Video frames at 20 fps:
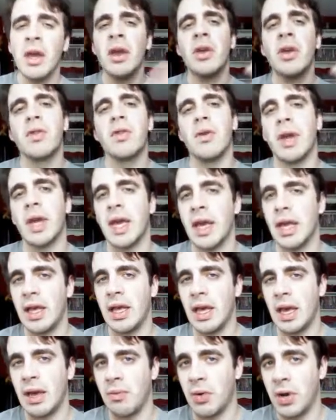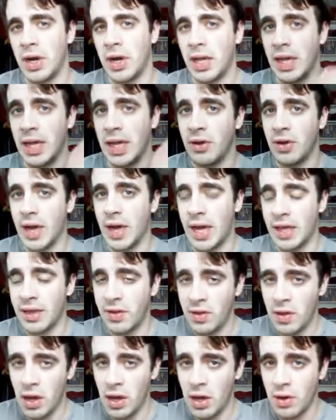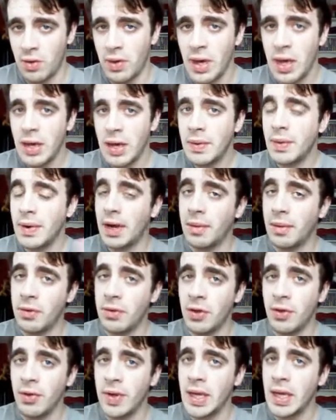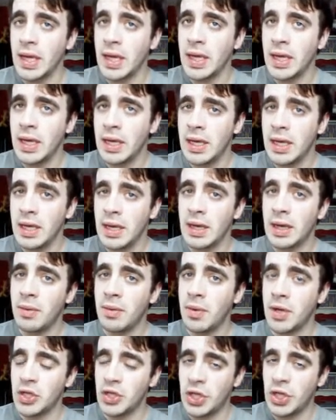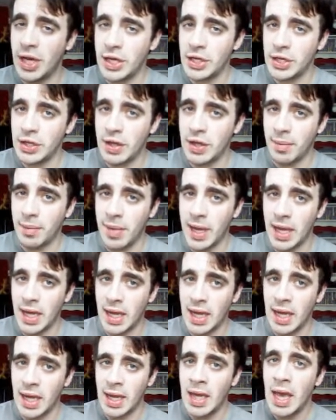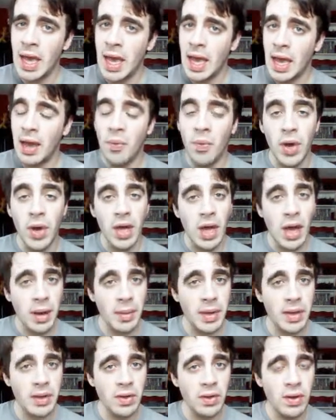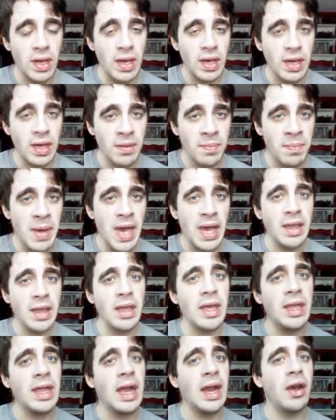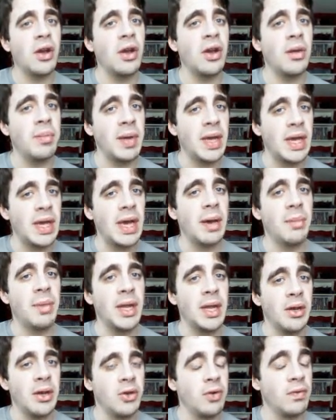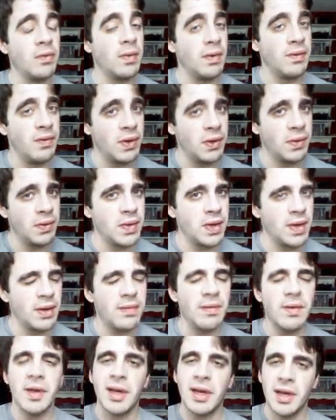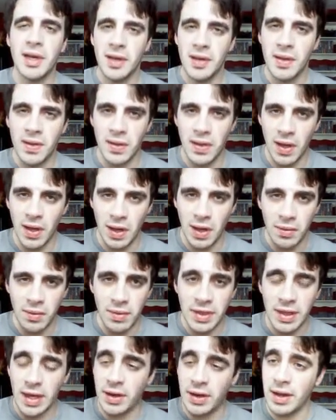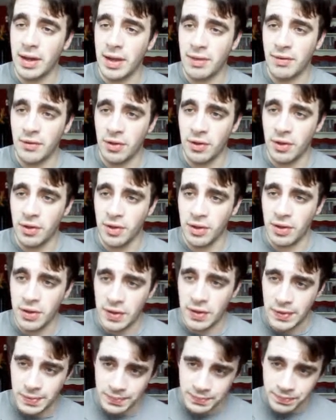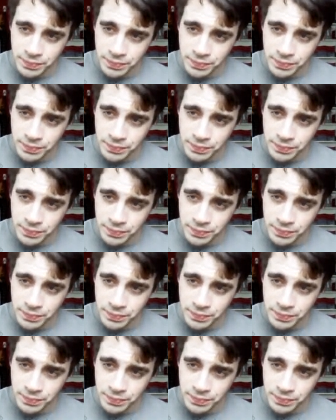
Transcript: So I got, I want to let you guys know what I'm doing, what changes I'm making, and what comics you can expect that I'm going to pick up and do reviews of. So without any further ado,